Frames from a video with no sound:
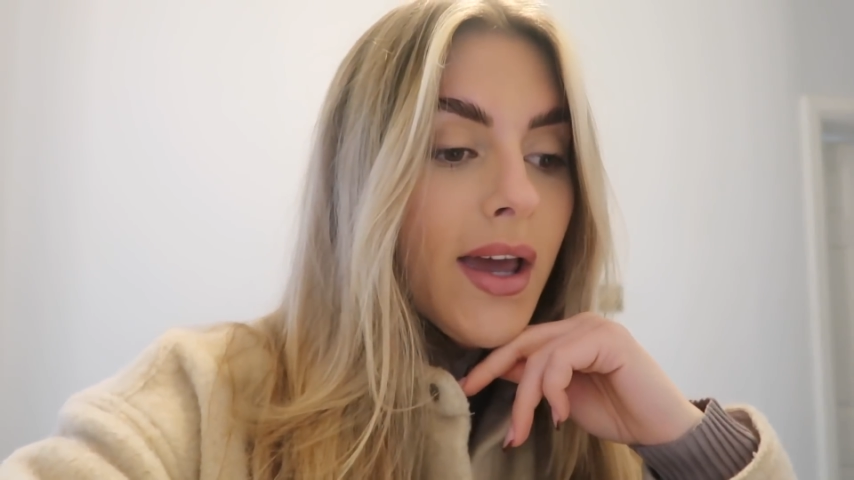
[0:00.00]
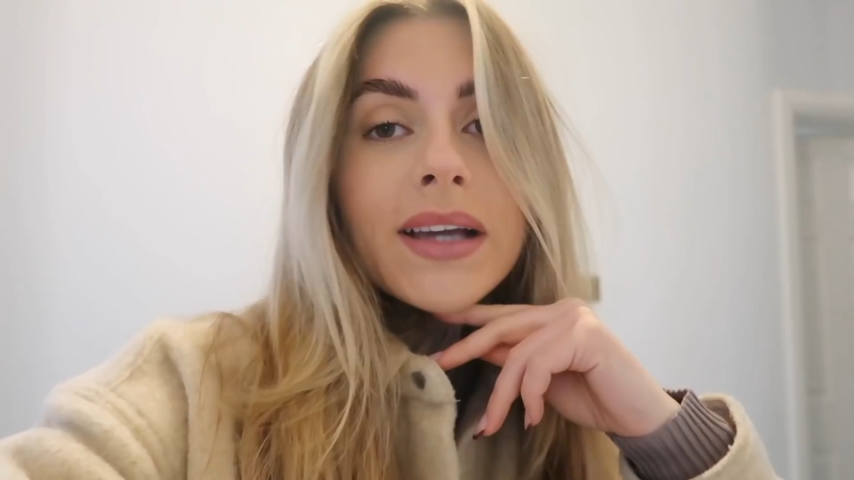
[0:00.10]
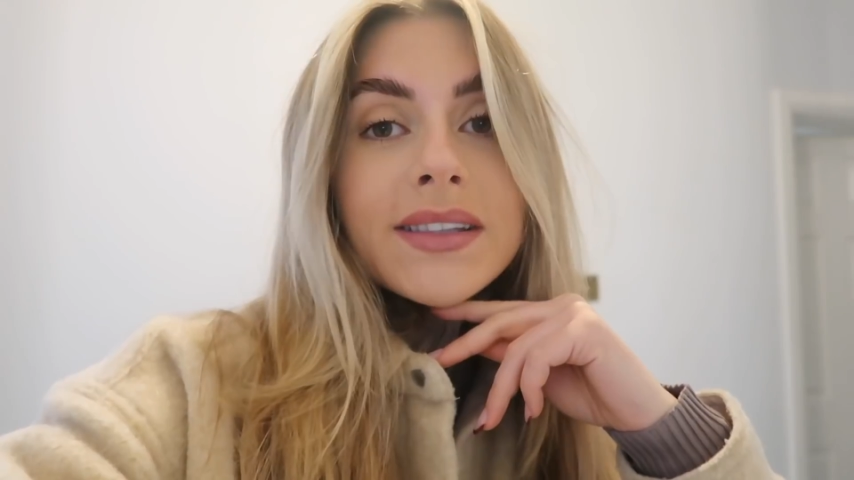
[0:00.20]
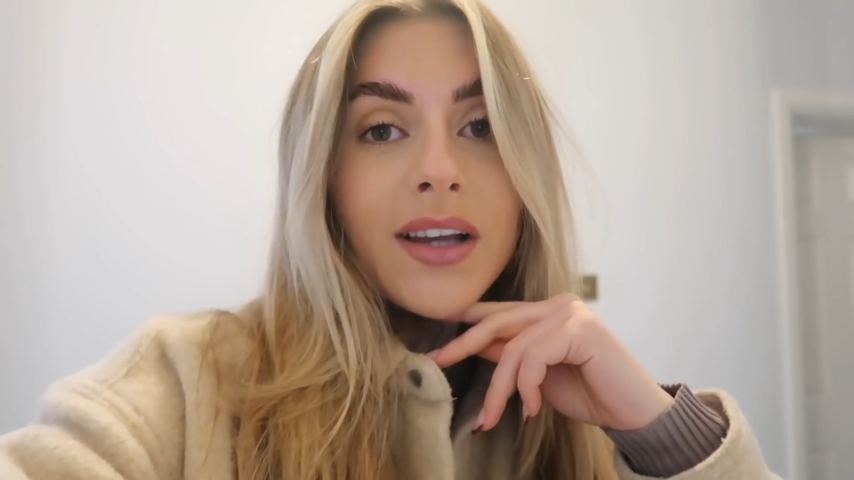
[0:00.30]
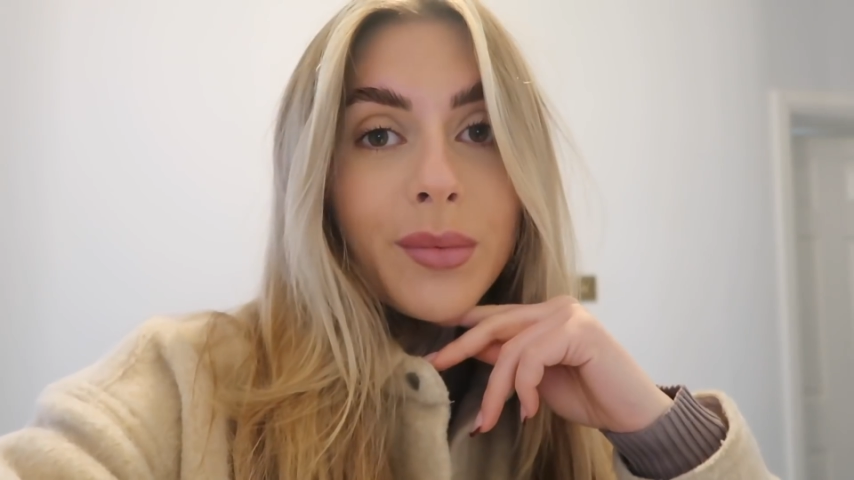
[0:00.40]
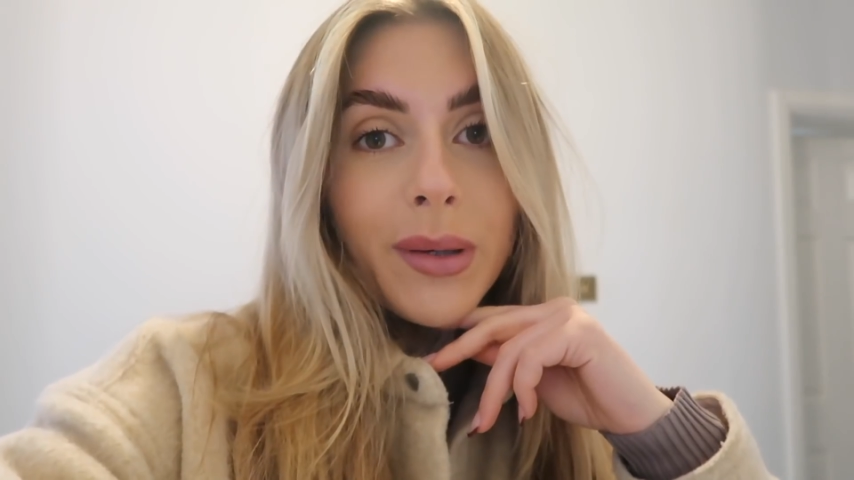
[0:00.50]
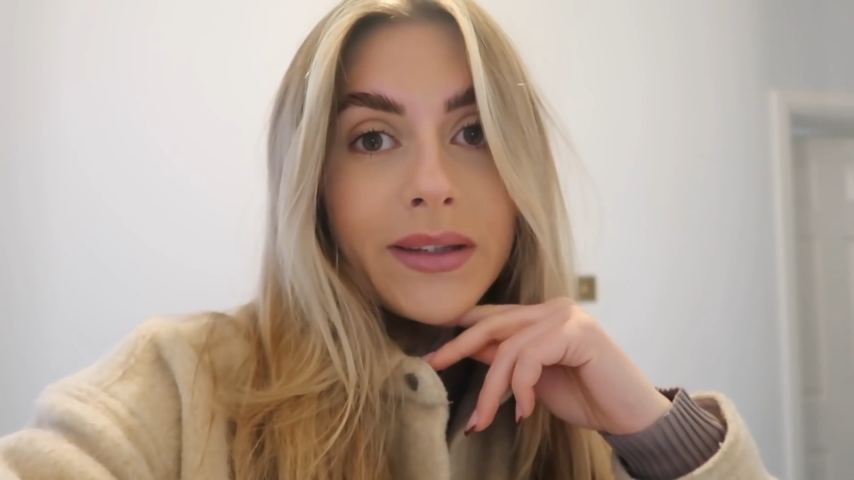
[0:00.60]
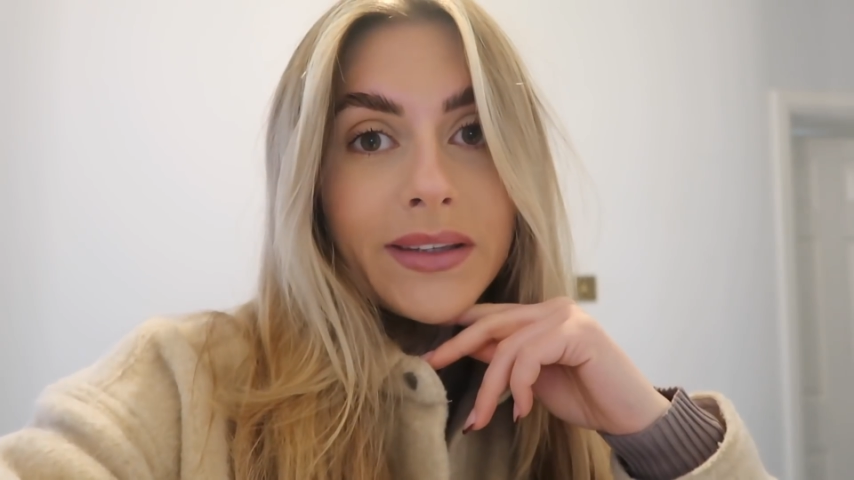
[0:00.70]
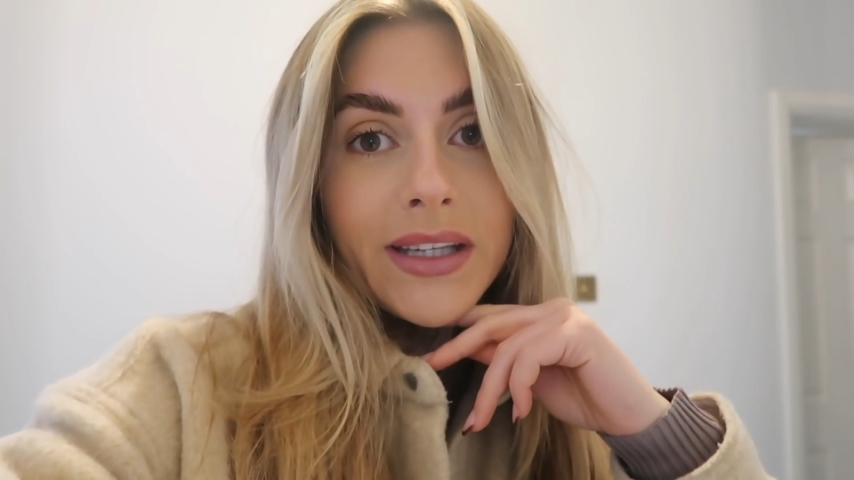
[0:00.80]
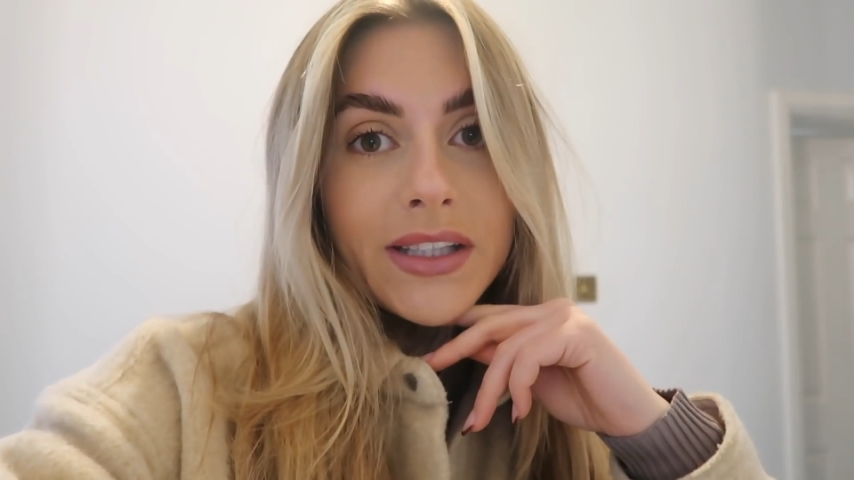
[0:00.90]
I started
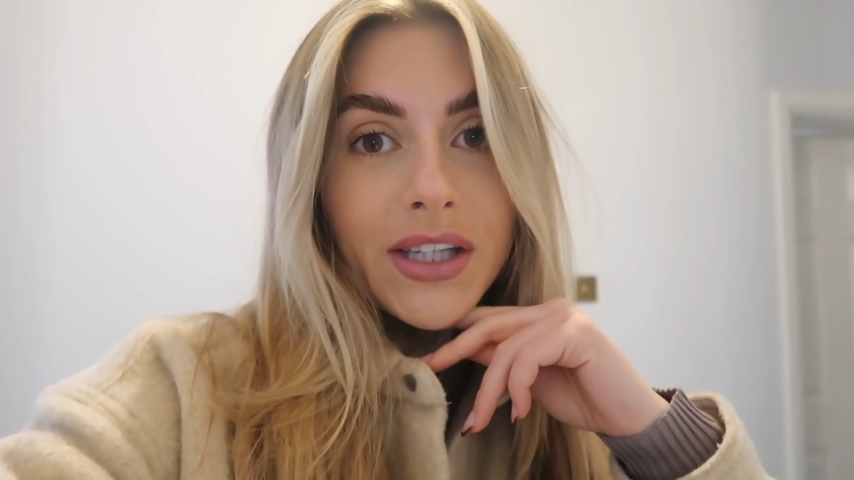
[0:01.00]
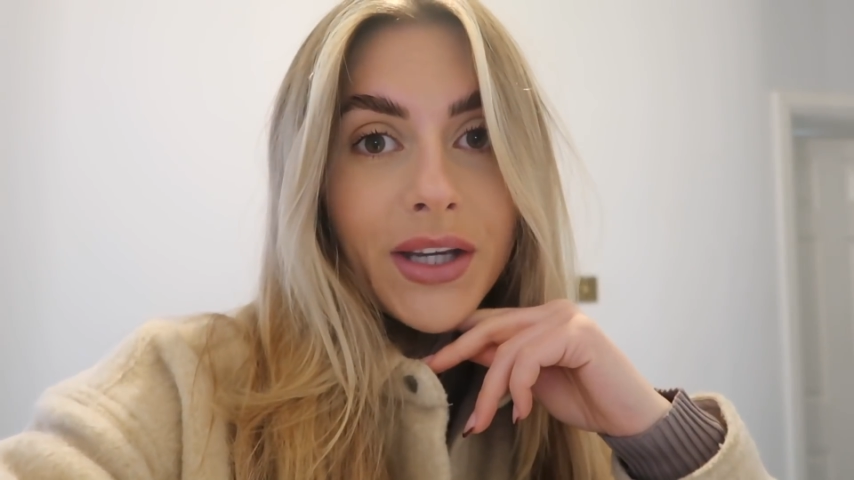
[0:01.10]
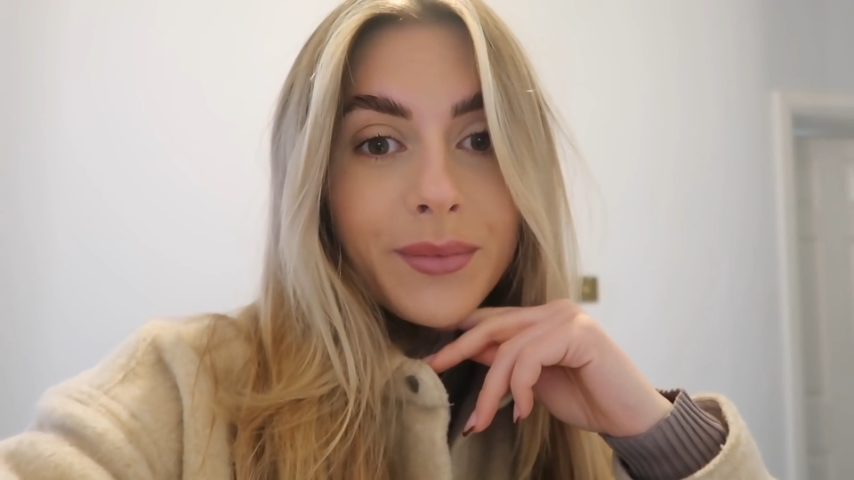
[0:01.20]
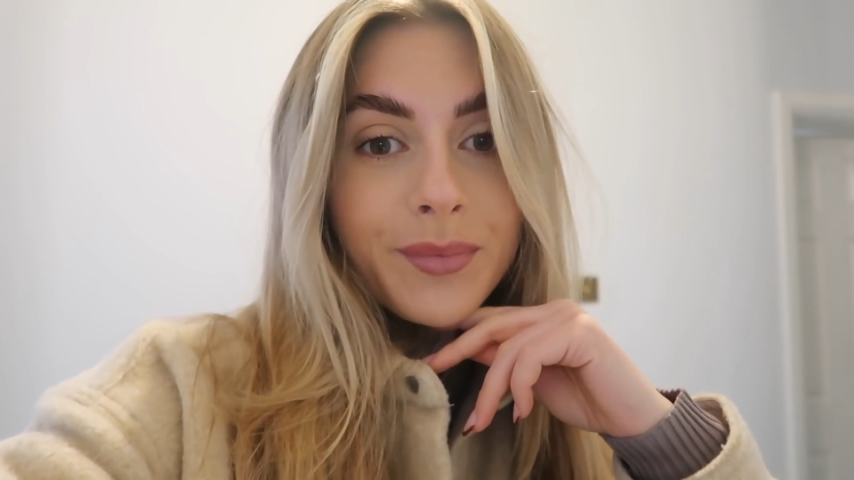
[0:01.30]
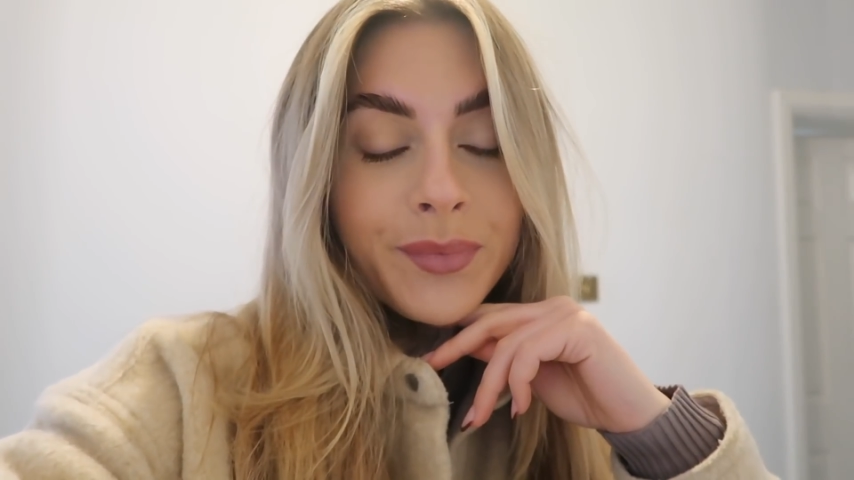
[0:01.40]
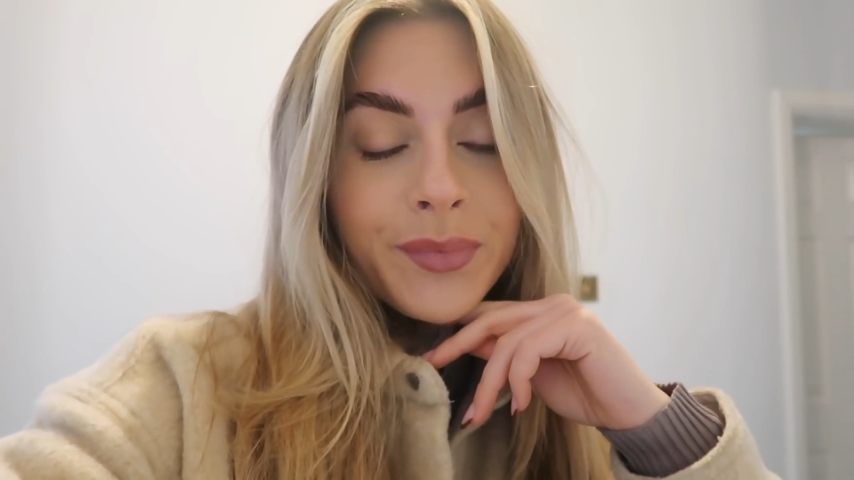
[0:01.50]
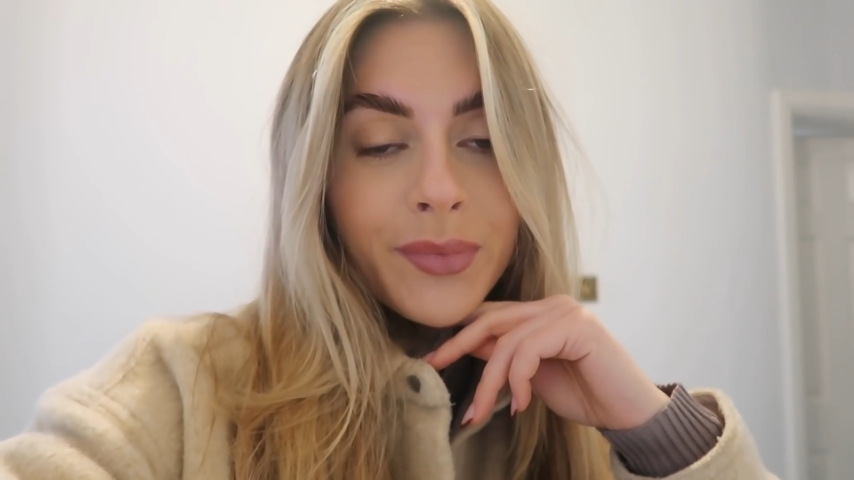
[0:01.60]
painting the kitchen,